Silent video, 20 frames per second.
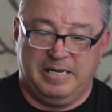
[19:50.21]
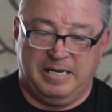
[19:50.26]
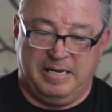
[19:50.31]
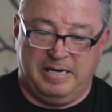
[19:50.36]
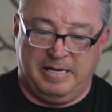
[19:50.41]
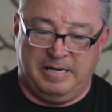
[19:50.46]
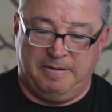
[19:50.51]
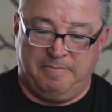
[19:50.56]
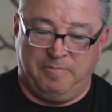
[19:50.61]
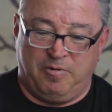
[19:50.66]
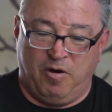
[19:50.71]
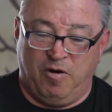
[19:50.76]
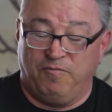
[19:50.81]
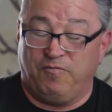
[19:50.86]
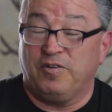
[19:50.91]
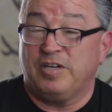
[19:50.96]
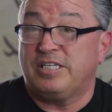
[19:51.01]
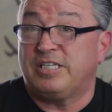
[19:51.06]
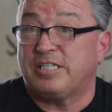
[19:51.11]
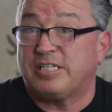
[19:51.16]

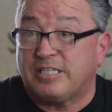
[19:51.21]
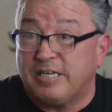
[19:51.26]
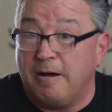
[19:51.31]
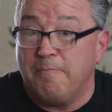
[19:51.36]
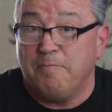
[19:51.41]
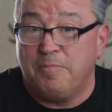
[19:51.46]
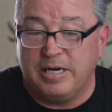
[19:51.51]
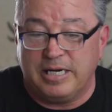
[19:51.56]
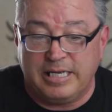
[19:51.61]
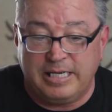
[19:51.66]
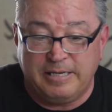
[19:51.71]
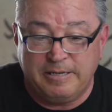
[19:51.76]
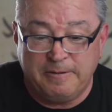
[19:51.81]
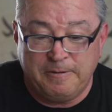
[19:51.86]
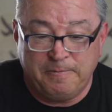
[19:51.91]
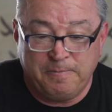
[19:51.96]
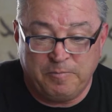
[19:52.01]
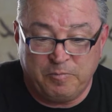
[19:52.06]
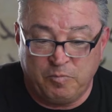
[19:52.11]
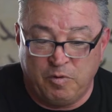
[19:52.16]
hopefully somebody
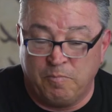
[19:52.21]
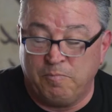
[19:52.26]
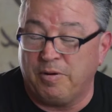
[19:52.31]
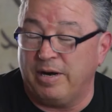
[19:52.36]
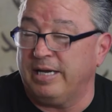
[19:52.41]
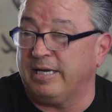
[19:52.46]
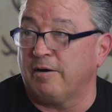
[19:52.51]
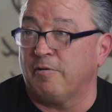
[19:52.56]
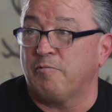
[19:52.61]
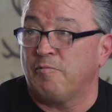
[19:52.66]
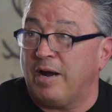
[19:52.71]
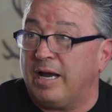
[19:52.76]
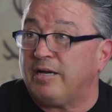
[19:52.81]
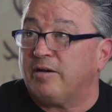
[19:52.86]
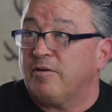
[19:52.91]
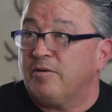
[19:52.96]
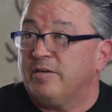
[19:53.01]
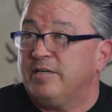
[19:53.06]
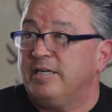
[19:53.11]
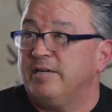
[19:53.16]
will break a
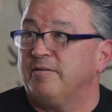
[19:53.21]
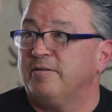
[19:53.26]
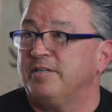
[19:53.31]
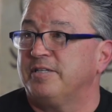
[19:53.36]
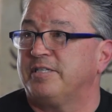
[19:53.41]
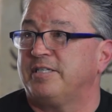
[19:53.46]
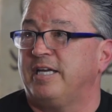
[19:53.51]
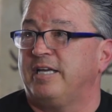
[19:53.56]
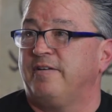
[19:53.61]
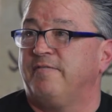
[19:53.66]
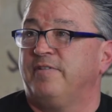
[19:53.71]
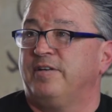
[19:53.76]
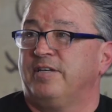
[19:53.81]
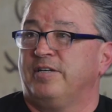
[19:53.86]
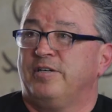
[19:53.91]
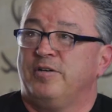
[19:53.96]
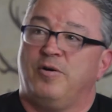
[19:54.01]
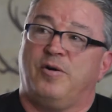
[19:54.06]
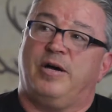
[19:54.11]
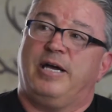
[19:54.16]
record here in the state of
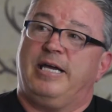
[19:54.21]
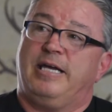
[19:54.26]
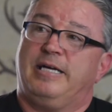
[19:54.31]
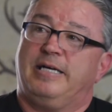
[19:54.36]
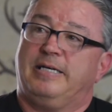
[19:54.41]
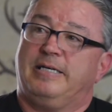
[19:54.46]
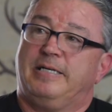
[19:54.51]
Illinois.